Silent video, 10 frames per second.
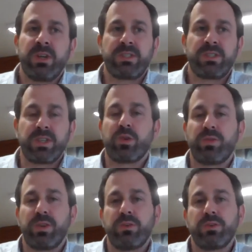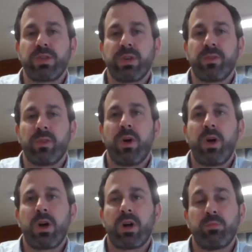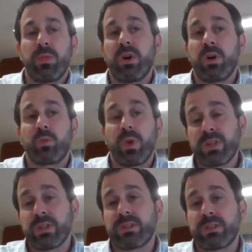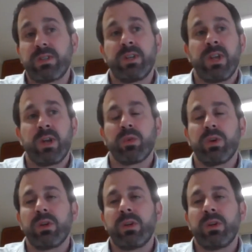cynical views of the law among residents in a neighborhood.